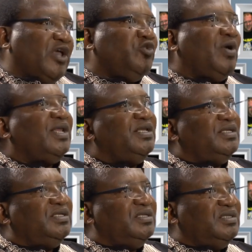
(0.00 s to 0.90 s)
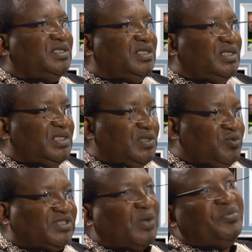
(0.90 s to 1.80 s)
Annually,
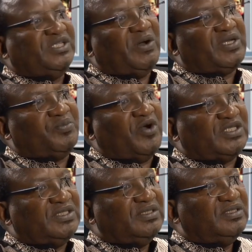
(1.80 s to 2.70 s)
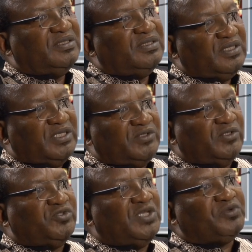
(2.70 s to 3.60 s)
we submit our report
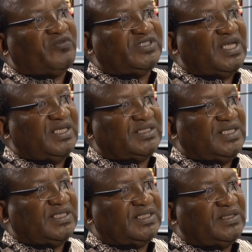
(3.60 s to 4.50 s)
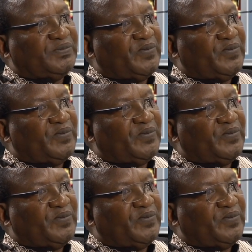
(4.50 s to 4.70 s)
to the provincial legislature.